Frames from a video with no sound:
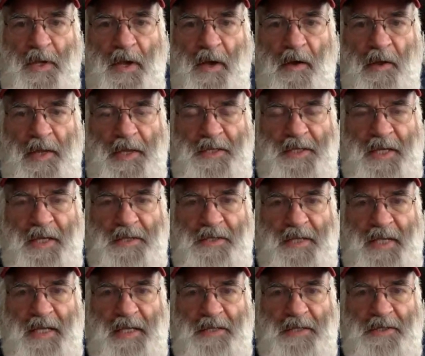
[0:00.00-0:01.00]
Well, this is
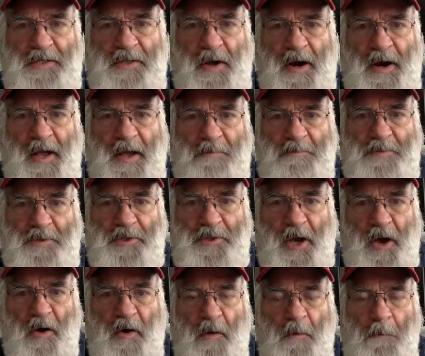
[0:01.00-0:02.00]
the Startup
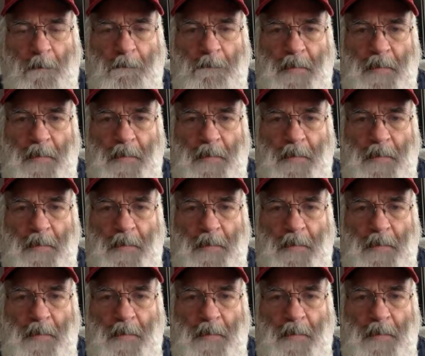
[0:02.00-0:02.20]
Show.